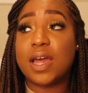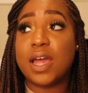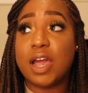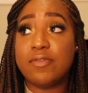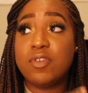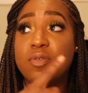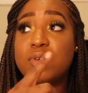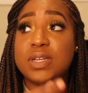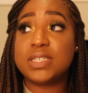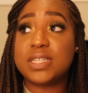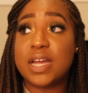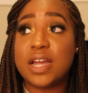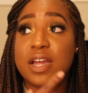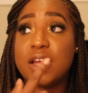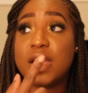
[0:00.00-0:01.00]
every
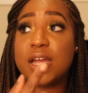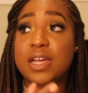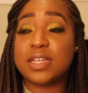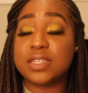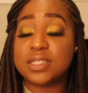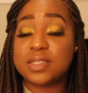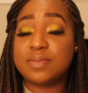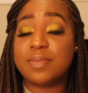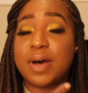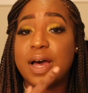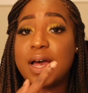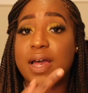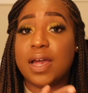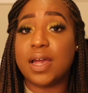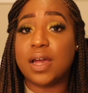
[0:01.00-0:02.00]
Wednesday is
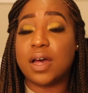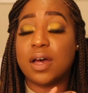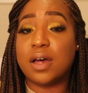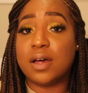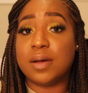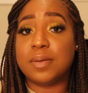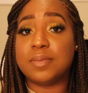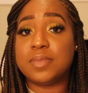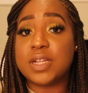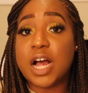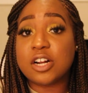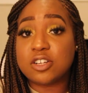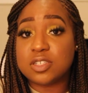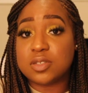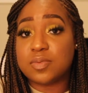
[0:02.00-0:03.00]
my
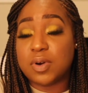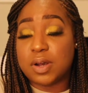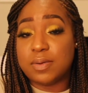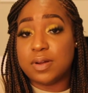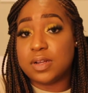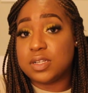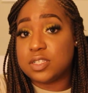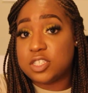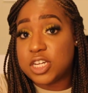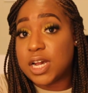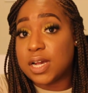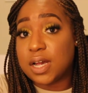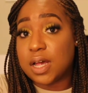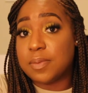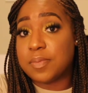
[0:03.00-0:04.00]
doctor's appointment,
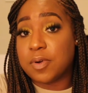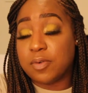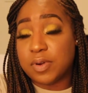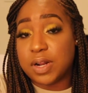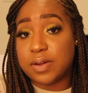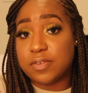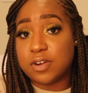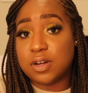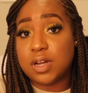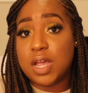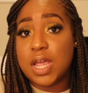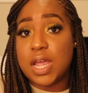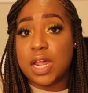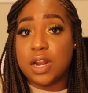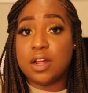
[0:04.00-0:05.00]
checkup or whatever,
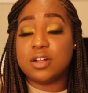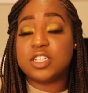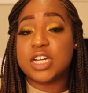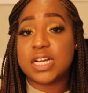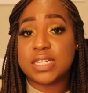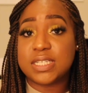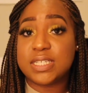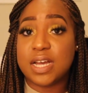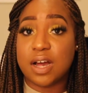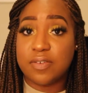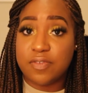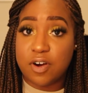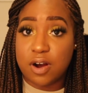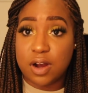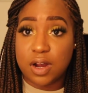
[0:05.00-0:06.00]
and they'll check to see how
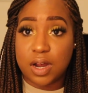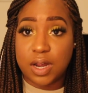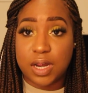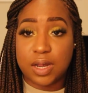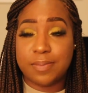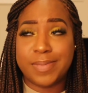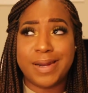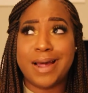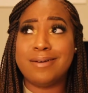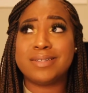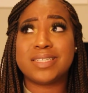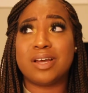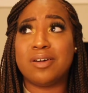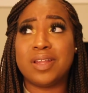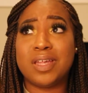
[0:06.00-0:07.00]
far I am. And I
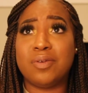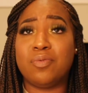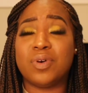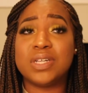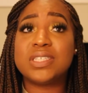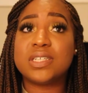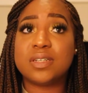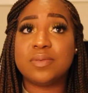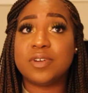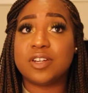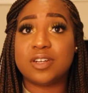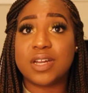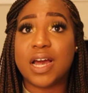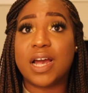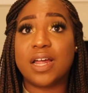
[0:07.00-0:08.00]
was only 1
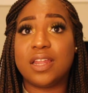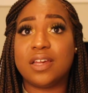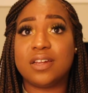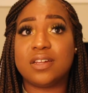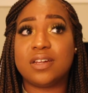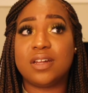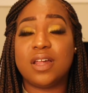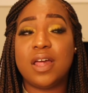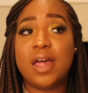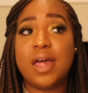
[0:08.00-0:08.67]
centimeter dilated,